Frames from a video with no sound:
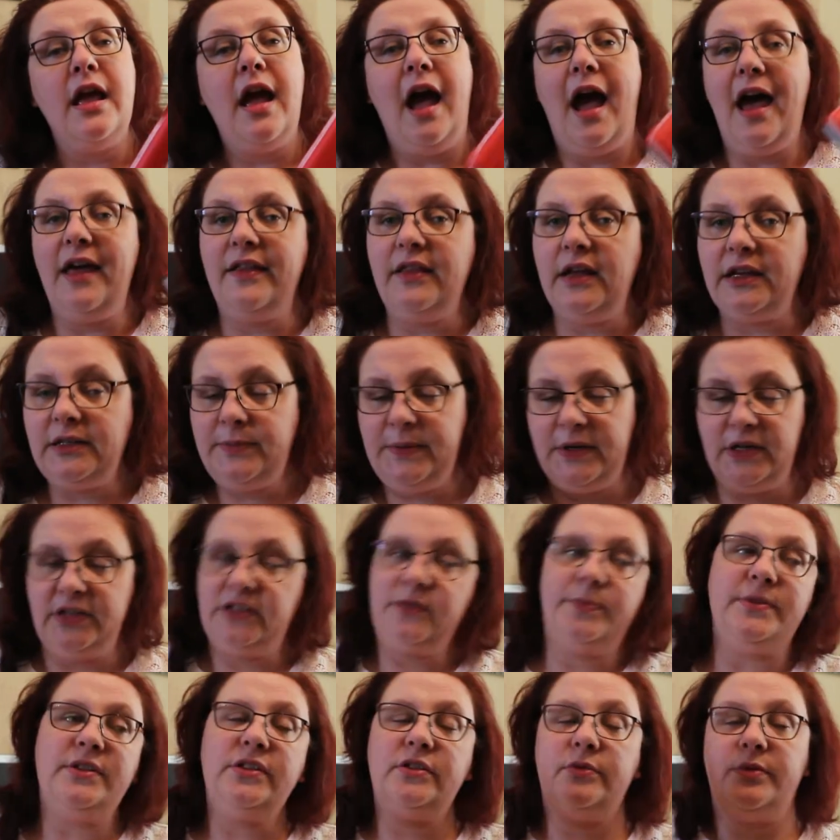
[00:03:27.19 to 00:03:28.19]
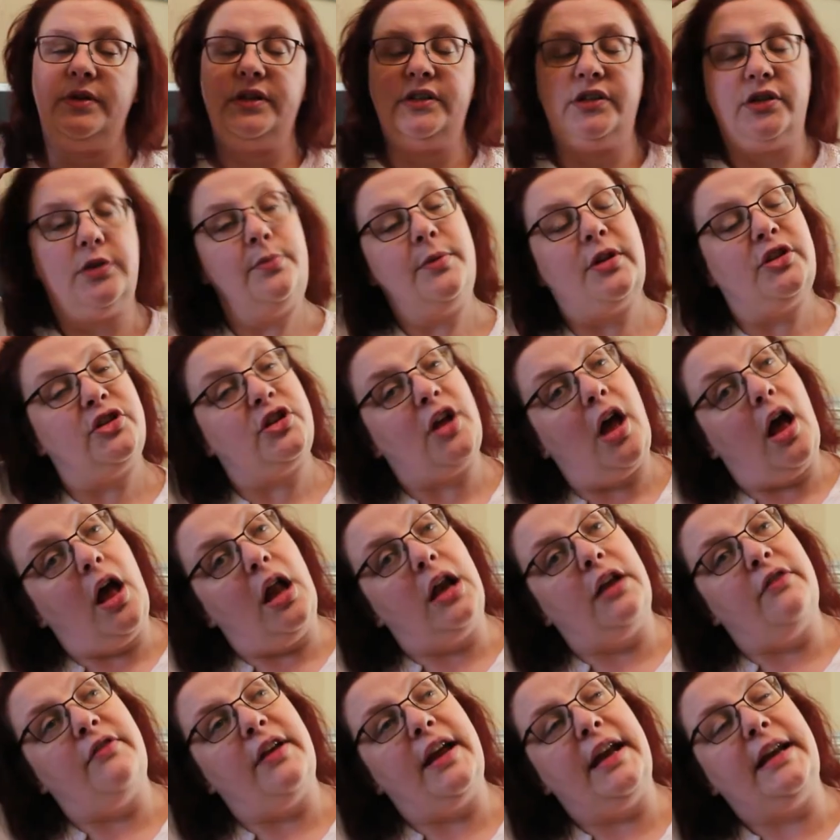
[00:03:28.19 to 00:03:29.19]
And that's because I've been doing so much
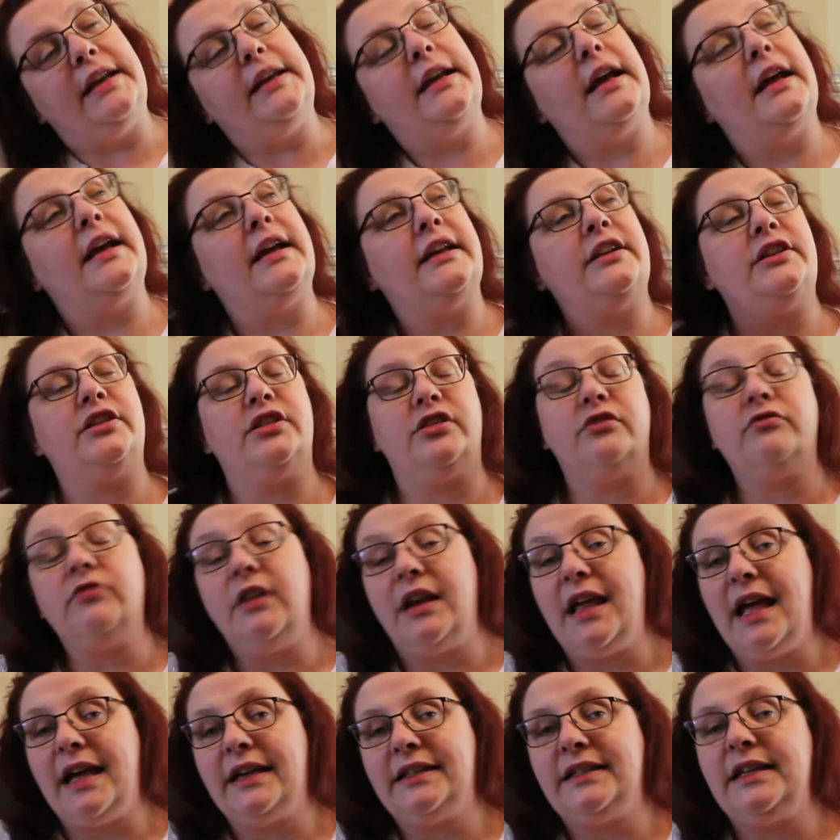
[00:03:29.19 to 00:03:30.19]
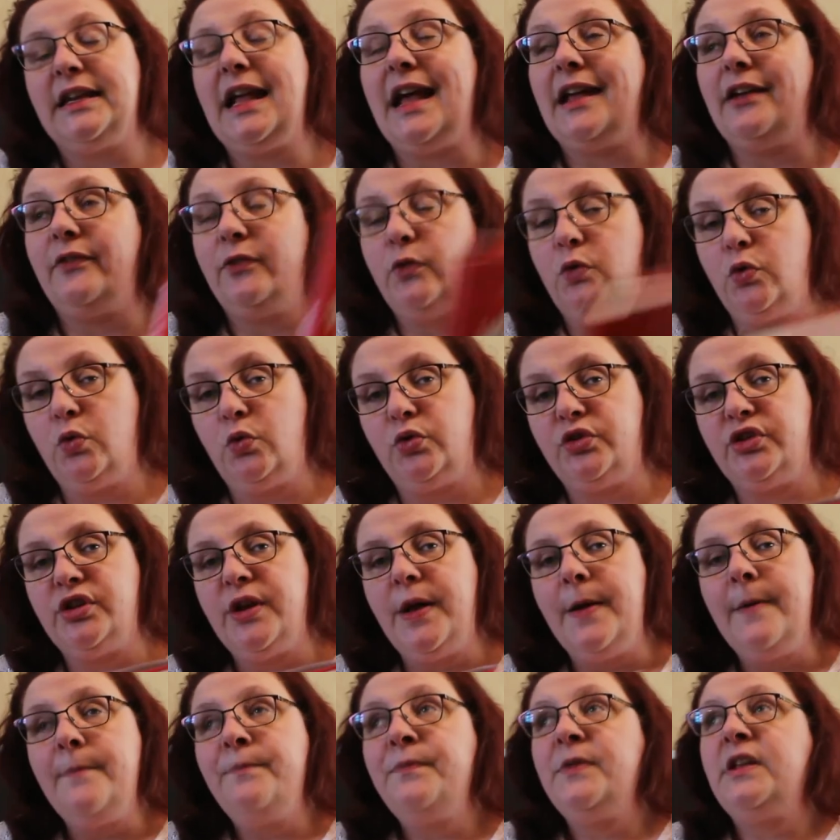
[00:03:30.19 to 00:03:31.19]
colouring and just relaxing. And of course,
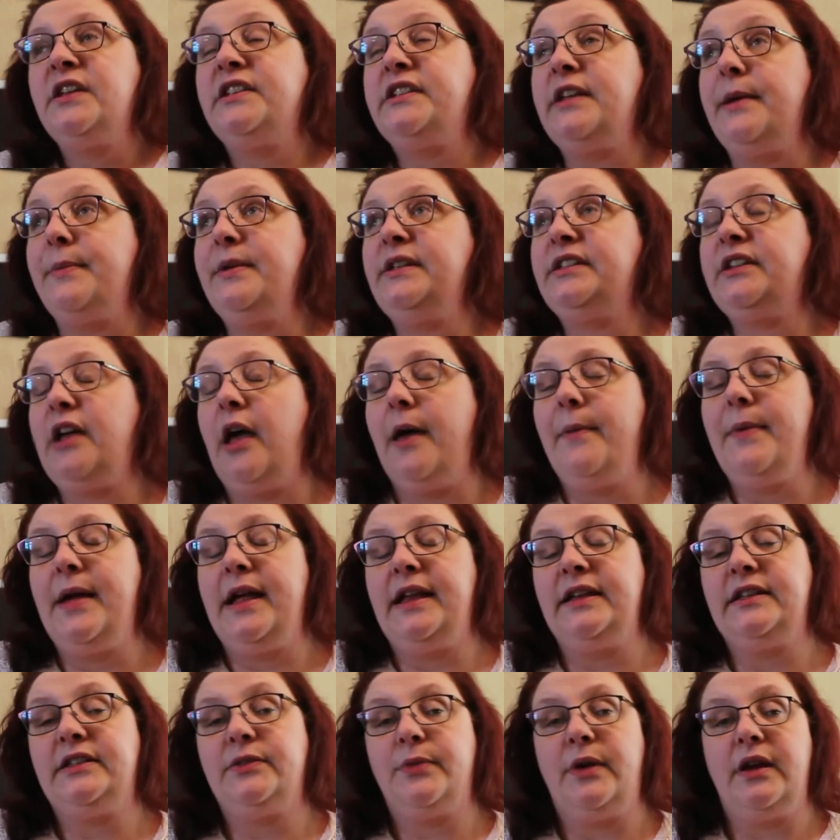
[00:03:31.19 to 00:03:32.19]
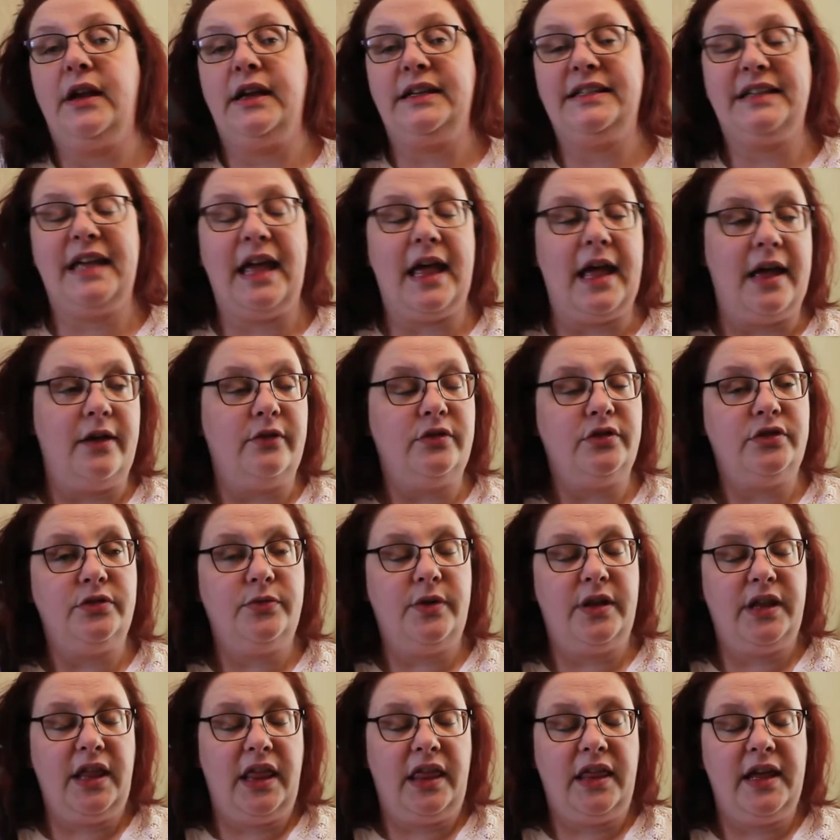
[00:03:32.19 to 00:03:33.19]
summer's come in, so I like to get out and do
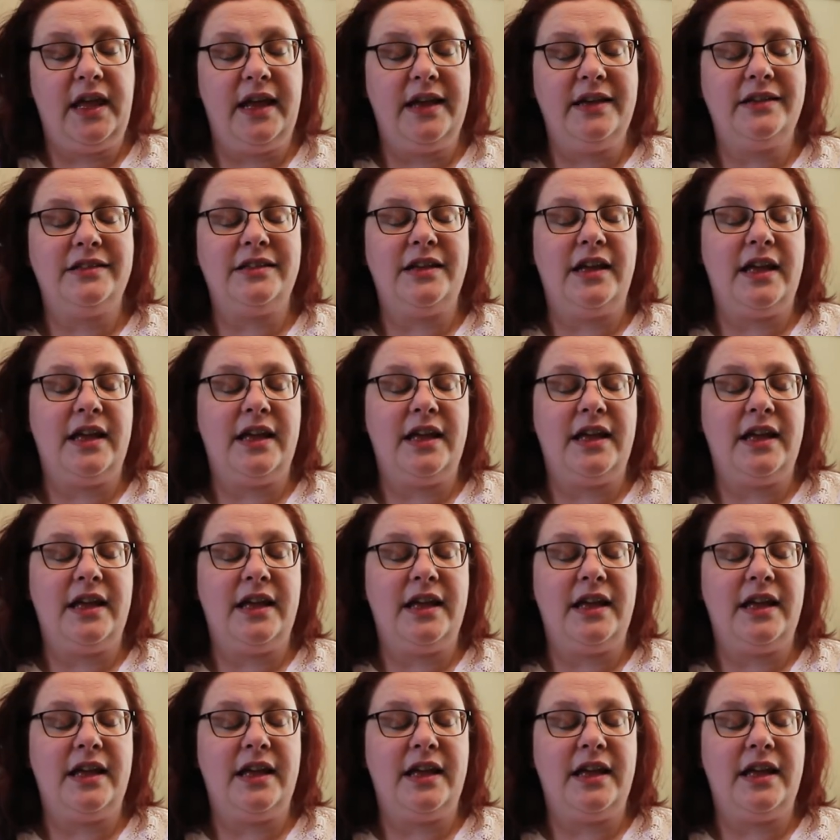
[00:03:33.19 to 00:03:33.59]
other things.